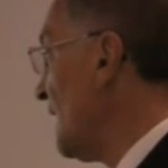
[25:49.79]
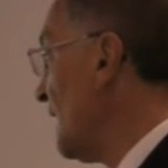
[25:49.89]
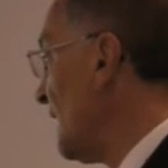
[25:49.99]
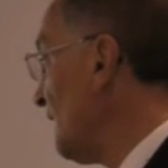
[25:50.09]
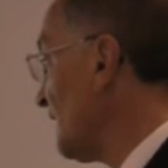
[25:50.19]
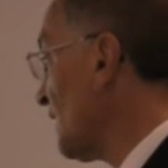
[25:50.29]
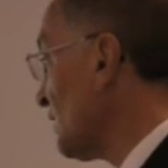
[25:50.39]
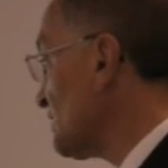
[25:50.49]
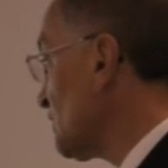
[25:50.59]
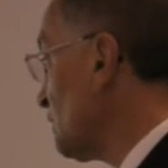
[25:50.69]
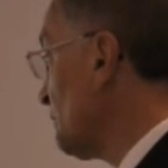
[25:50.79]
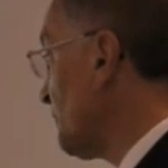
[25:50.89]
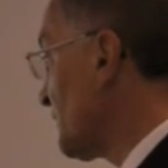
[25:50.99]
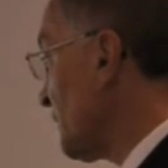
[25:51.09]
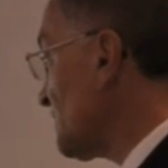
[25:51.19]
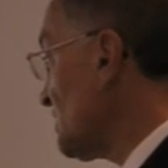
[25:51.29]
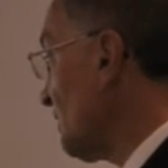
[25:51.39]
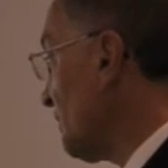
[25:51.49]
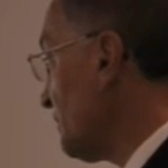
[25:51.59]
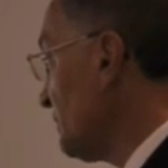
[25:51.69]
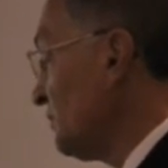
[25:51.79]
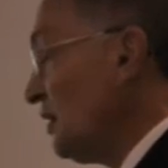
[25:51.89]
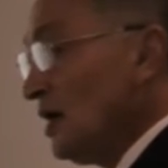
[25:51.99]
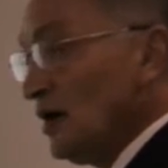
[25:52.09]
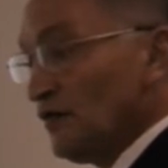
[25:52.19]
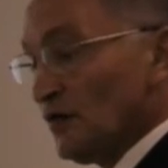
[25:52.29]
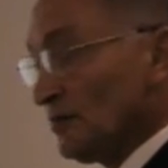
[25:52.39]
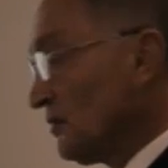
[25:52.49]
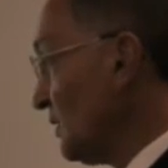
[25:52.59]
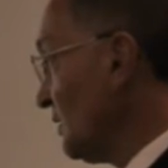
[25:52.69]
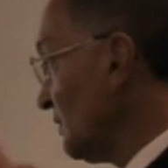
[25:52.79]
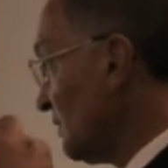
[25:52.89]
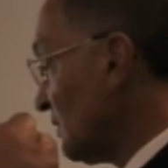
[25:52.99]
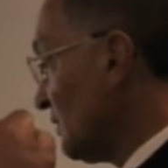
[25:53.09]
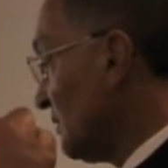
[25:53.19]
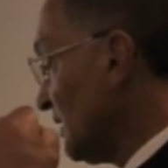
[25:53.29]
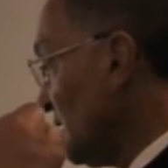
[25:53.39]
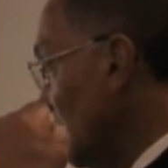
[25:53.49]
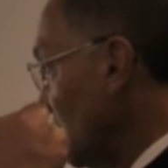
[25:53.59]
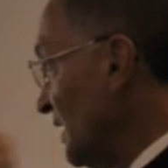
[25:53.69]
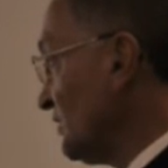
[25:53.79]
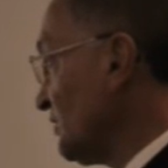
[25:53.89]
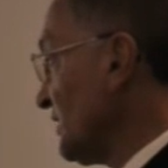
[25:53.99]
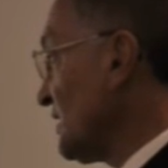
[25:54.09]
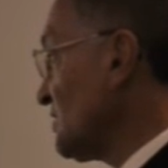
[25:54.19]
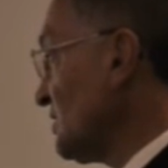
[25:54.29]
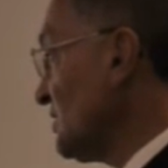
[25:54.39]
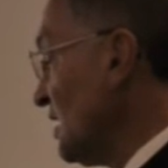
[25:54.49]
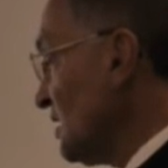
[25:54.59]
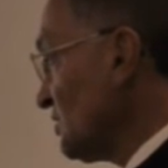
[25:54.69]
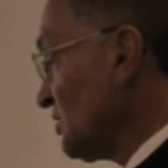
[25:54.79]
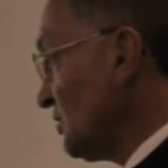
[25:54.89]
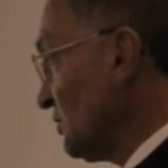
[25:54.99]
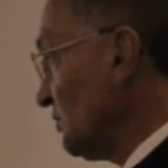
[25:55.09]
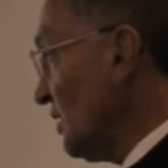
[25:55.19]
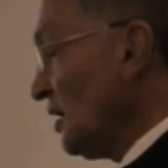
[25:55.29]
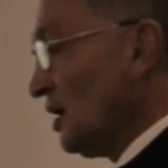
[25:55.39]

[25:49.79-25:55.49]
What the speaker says: Having a logical progression through from the introduction to